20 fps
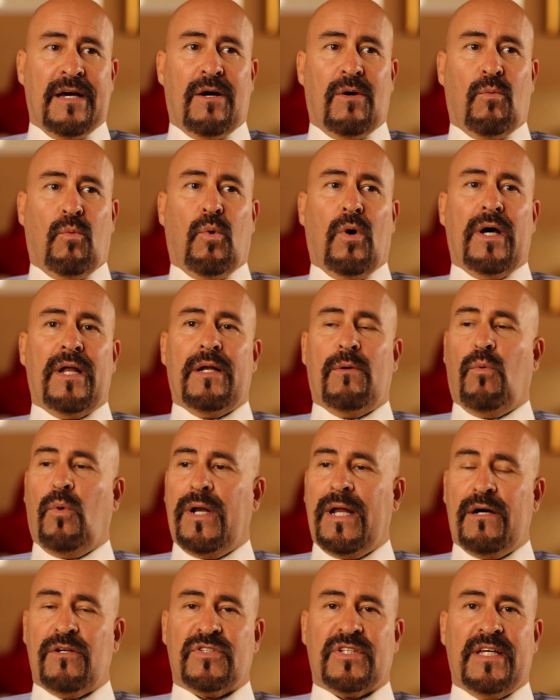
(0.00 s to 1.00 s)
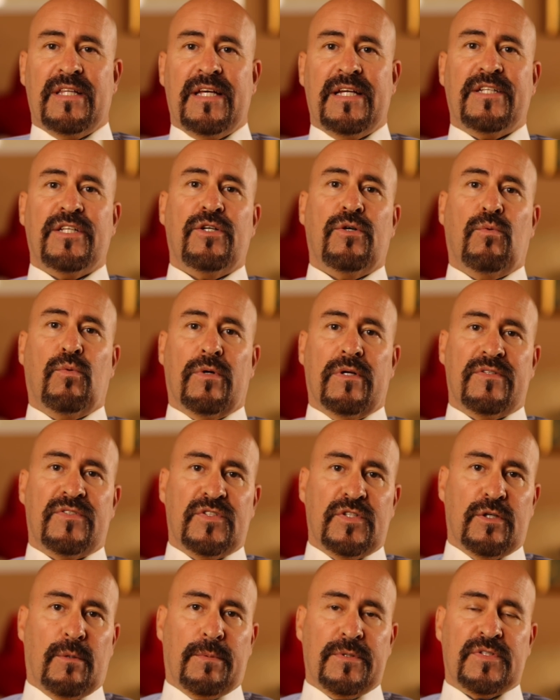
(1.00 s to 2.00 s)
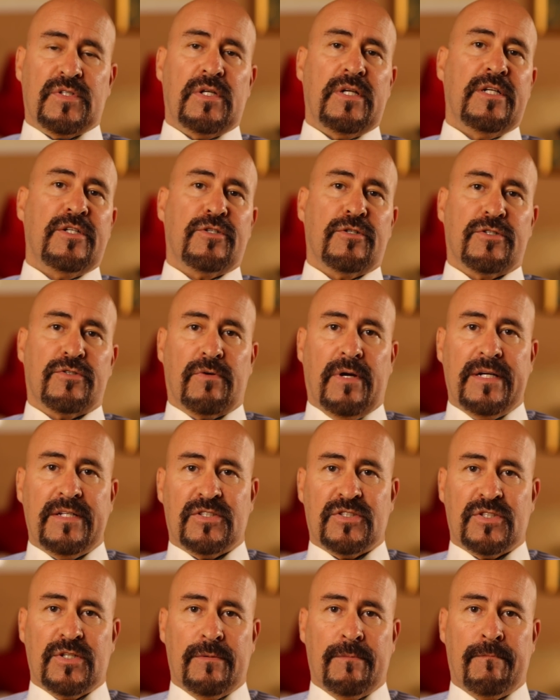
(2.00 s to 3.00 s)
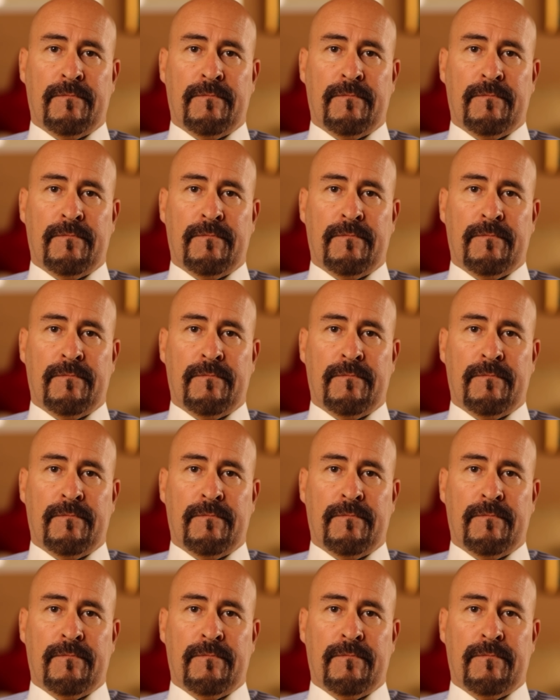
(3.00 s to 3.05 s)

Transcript: What, what else can they do? We're at 0% interest rates.